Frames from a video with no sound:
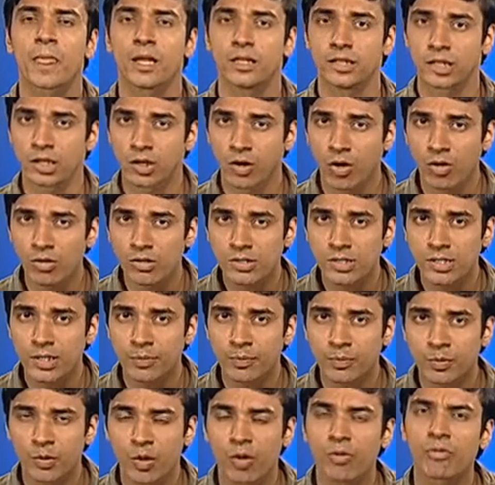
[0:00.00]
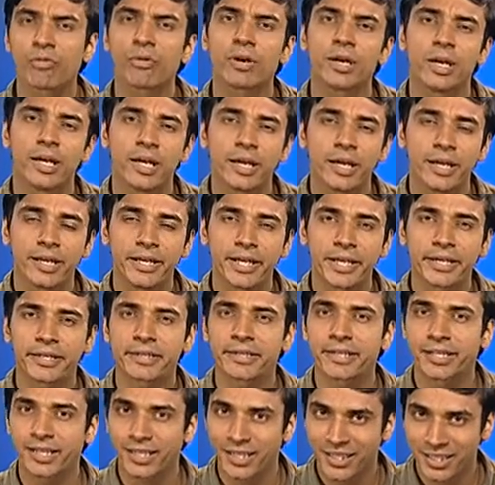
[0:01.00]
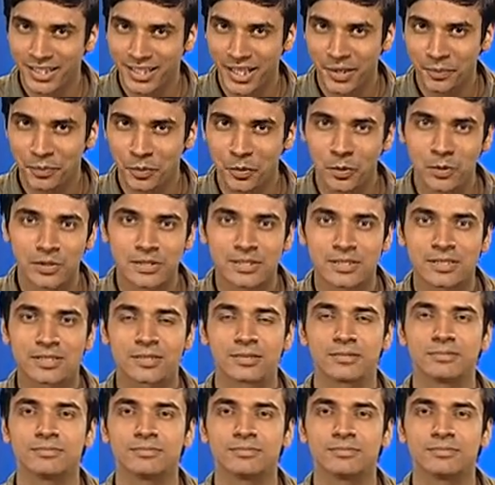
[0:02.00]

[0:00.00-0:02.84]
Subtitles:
the concept of electric dipoles.